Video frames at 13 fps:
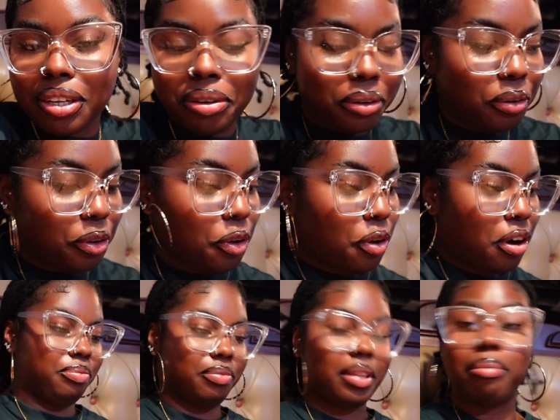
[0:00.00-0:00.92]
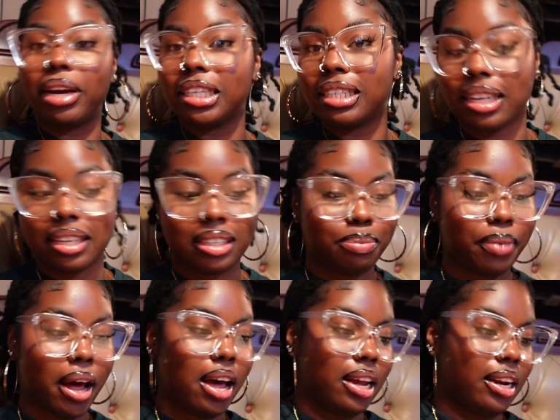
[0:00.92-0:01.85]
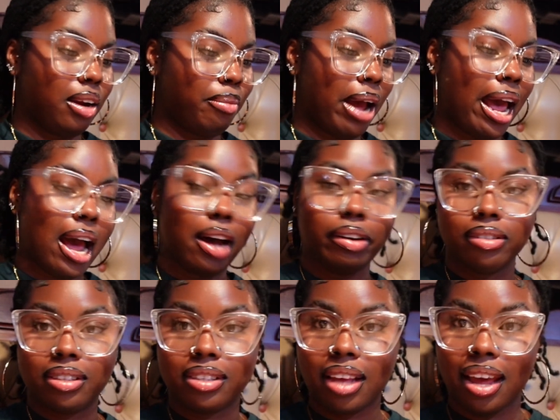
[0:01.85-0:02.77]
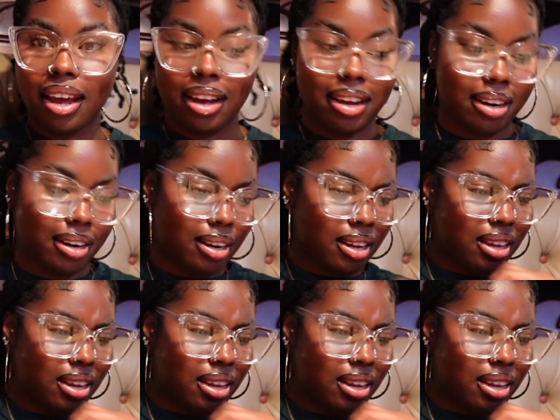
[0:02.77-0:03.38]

local Mexican spot near my house and